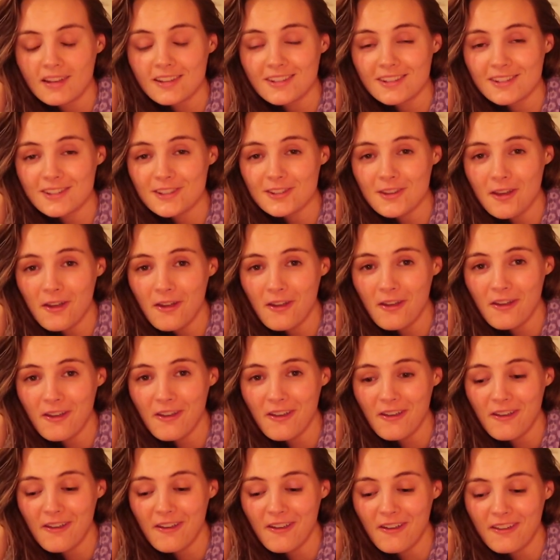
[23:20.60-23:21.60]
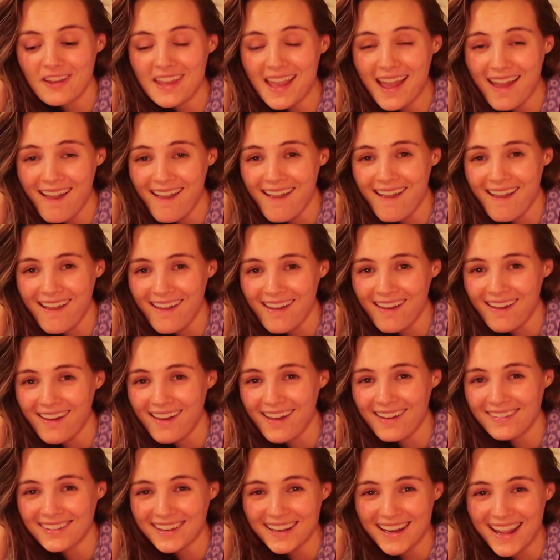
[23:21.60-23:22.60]
So yeah,
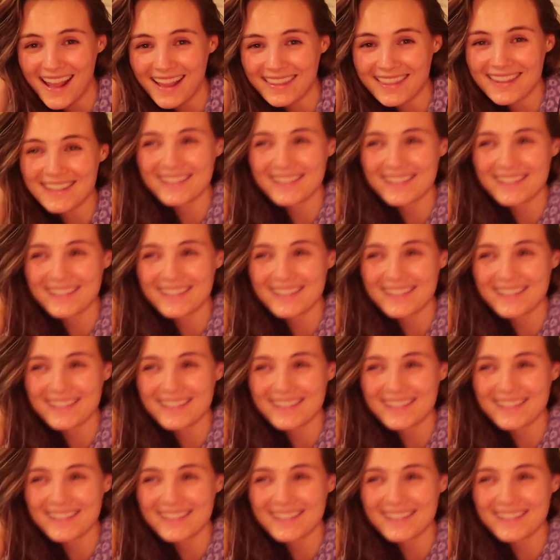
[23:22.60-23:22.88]
I'm gonna end